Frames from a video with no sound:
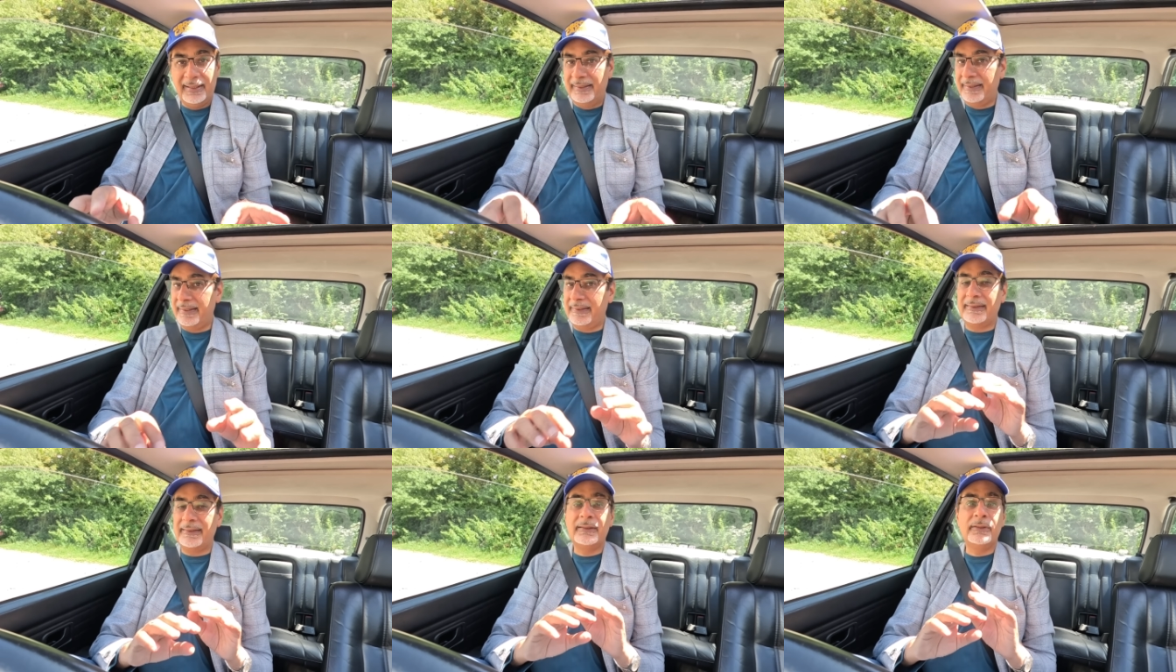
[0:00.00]

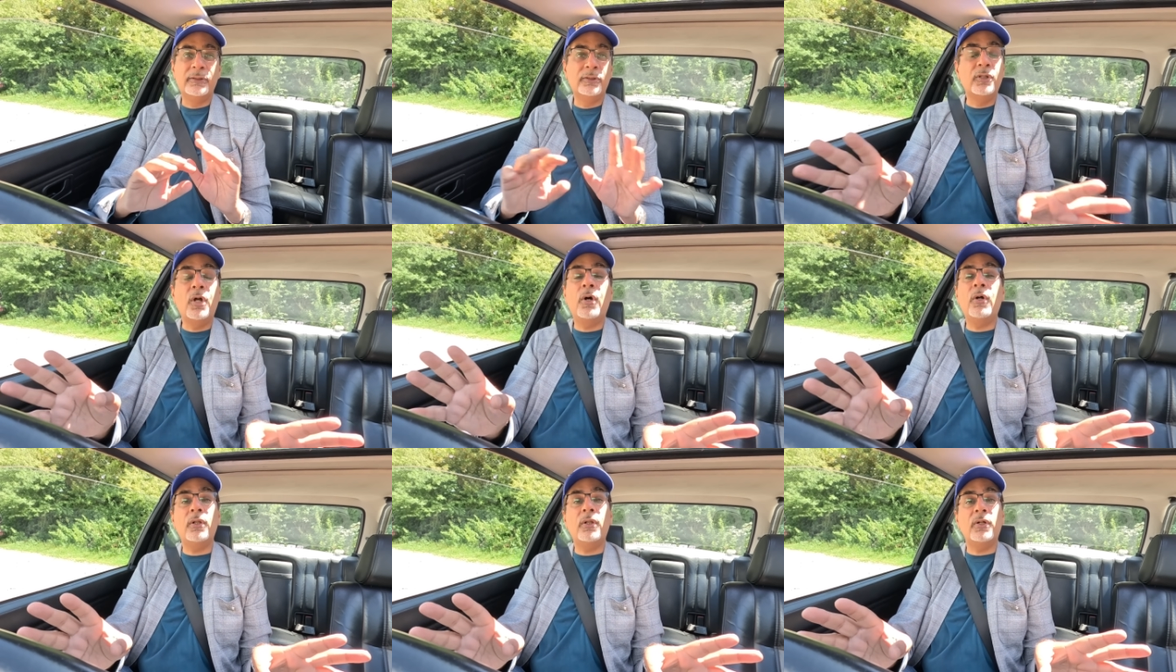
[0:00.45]
This is
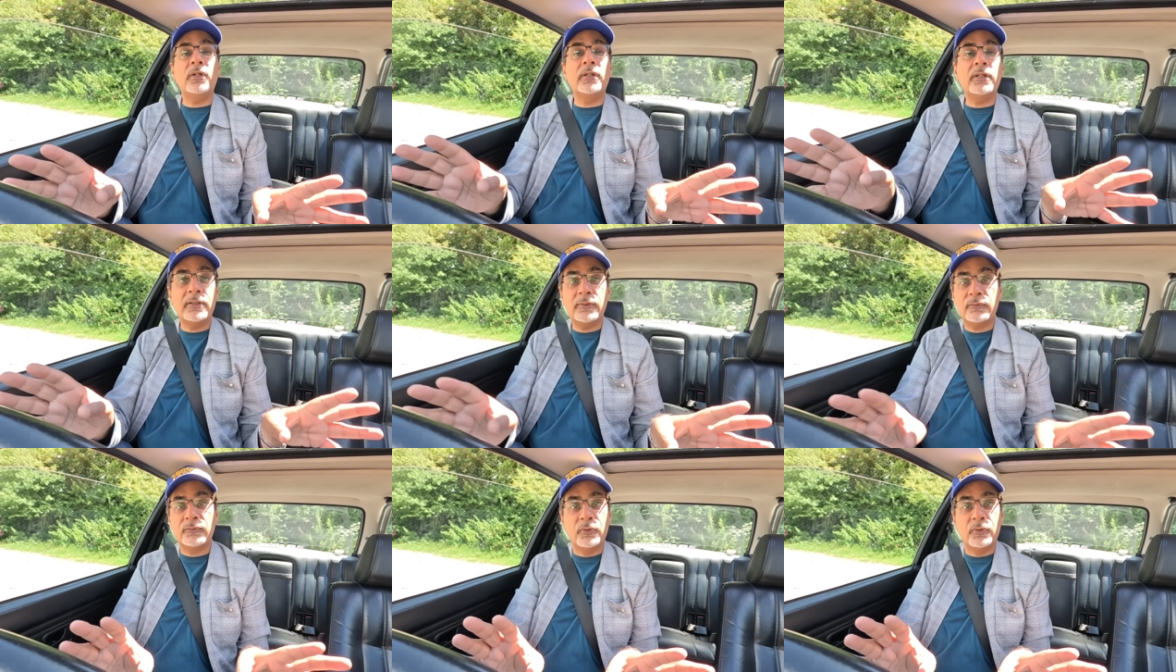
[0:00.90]
no
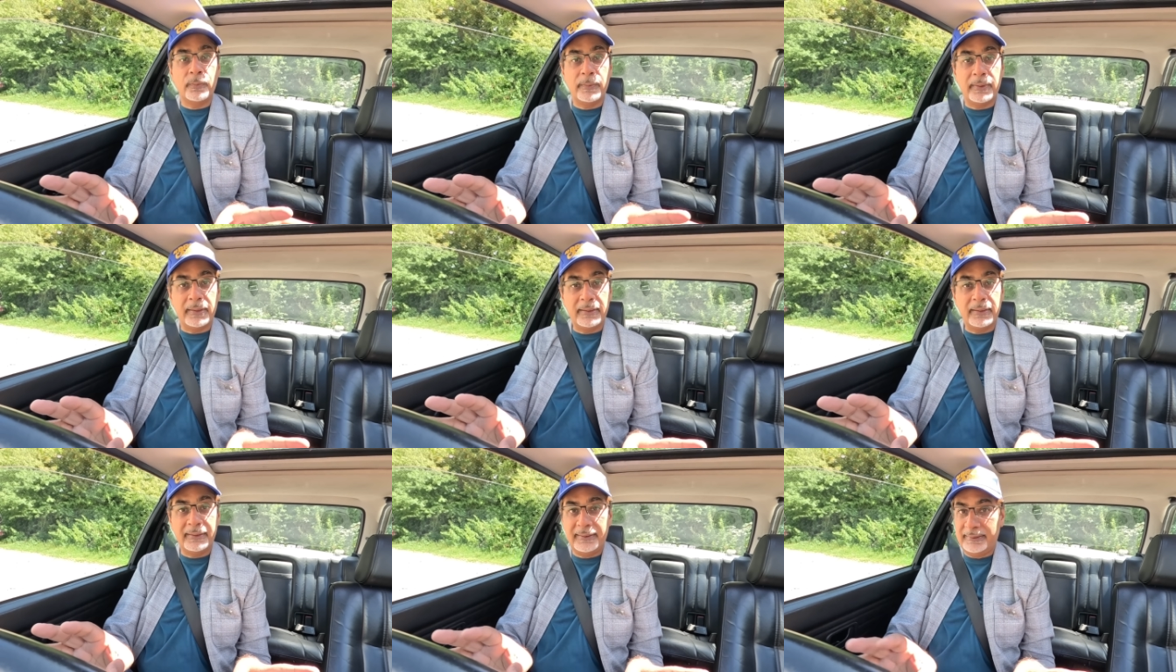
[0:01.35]
longer a
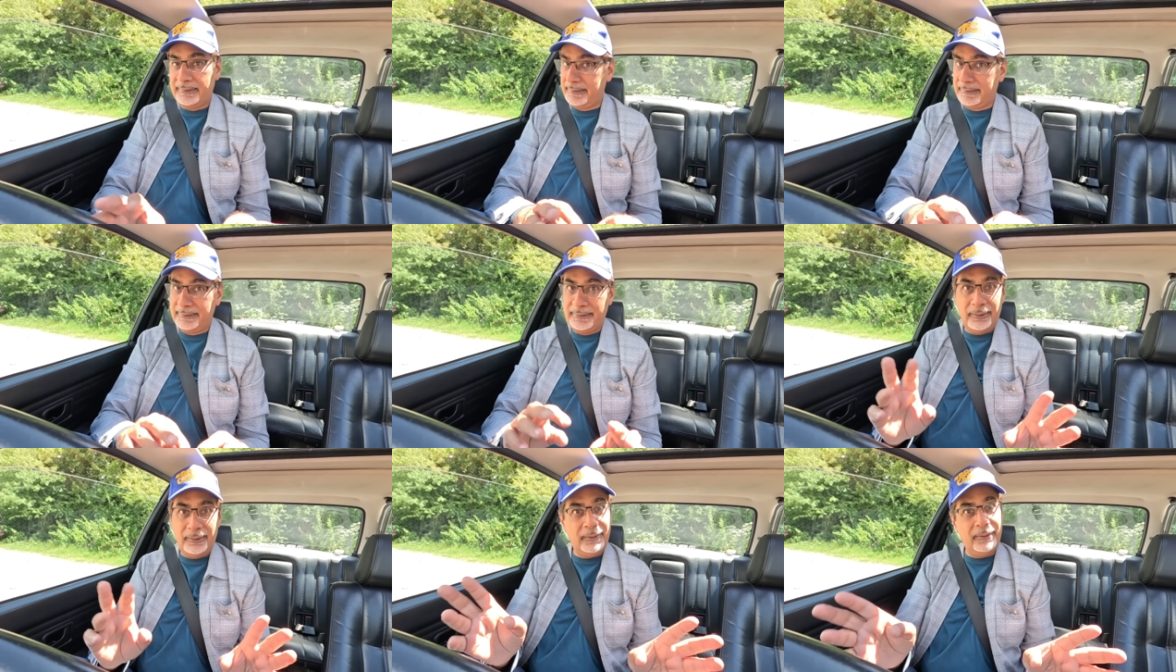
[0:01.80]
rumor. This
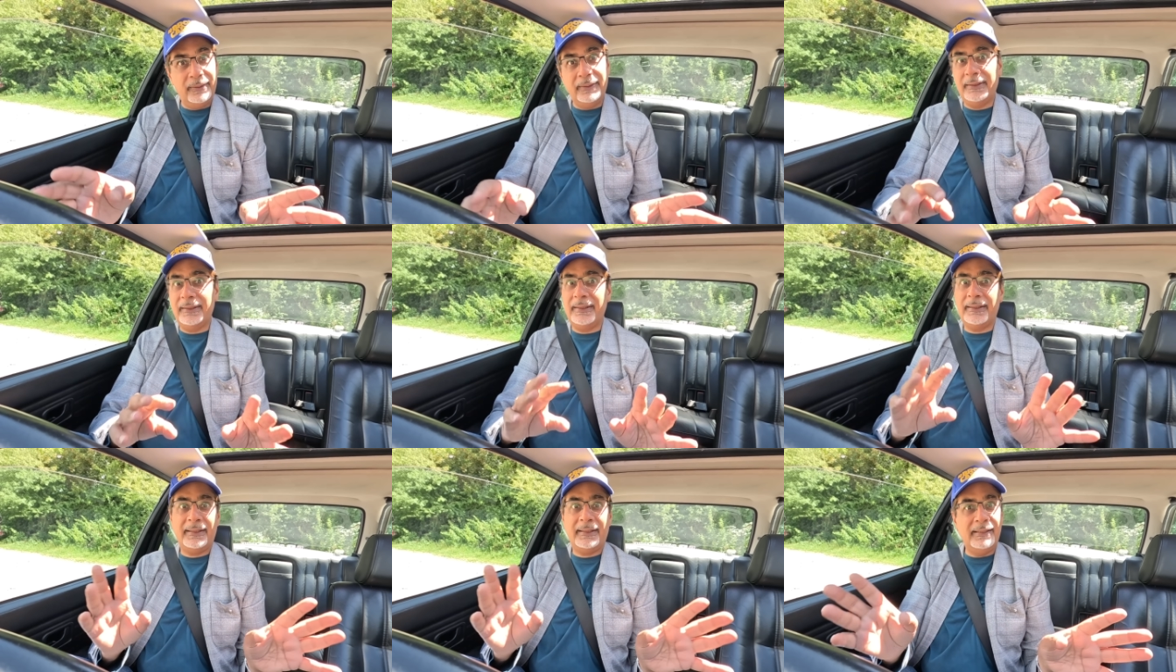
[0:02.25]
is no
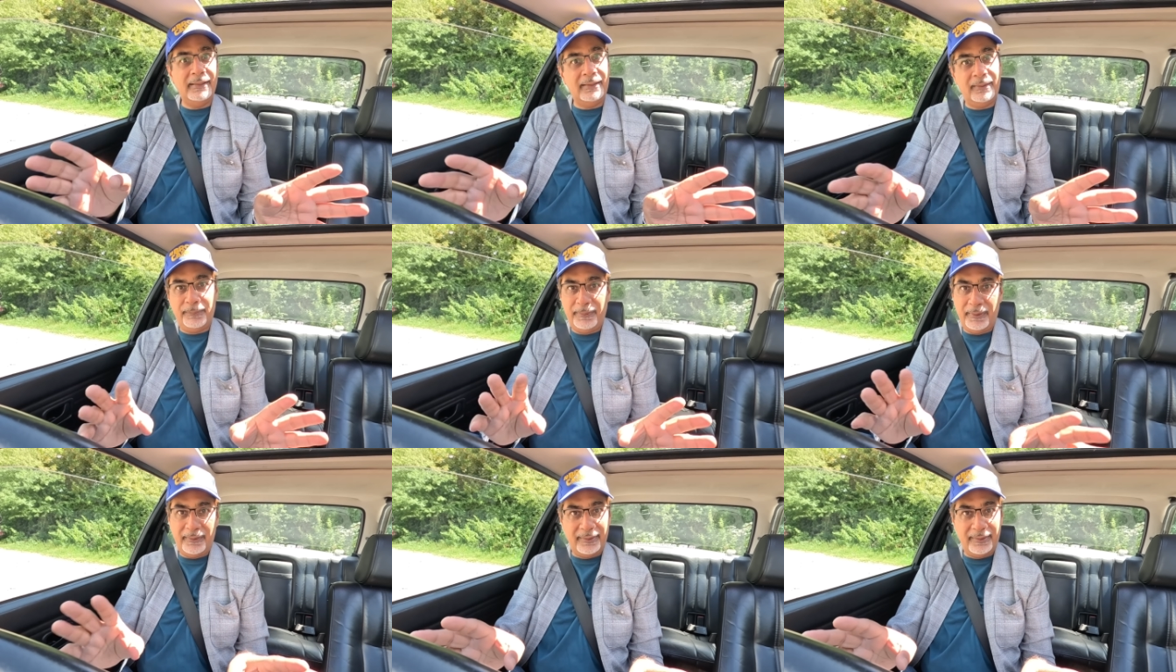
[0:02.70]
longer a
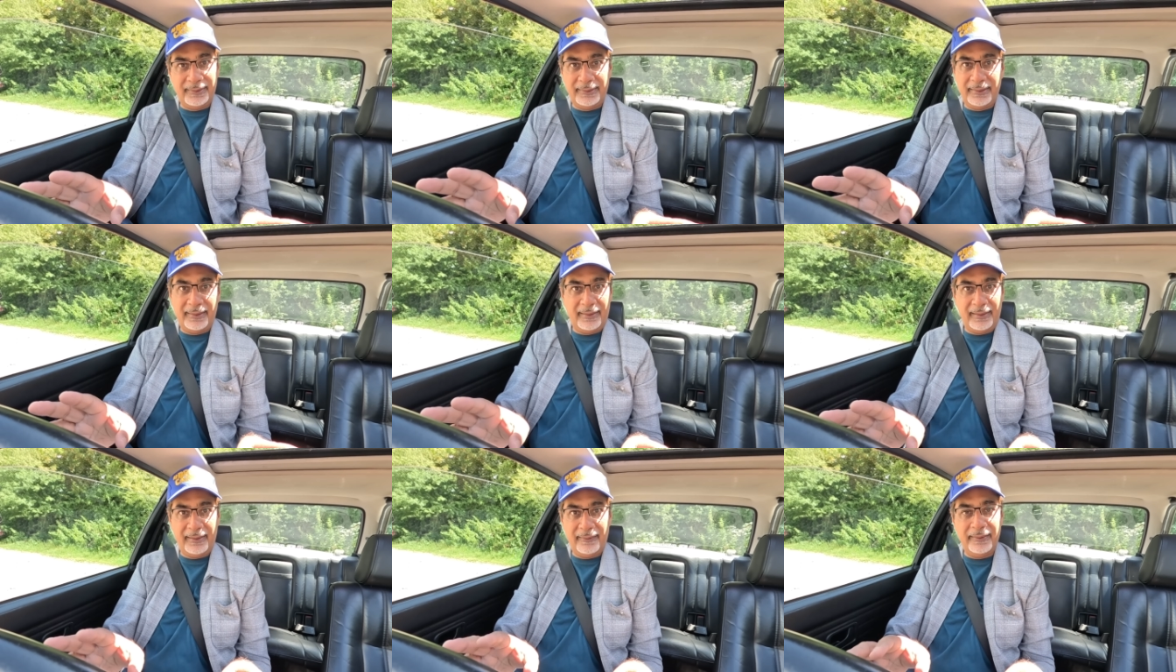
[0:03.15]

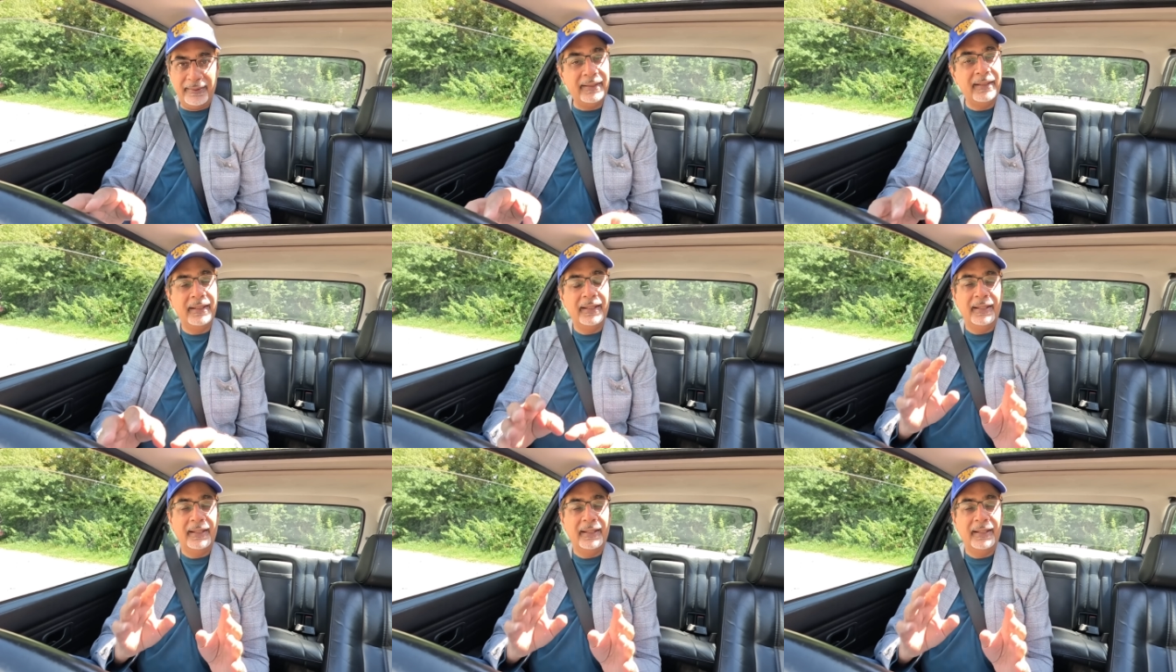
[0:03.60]
conspiracy theory.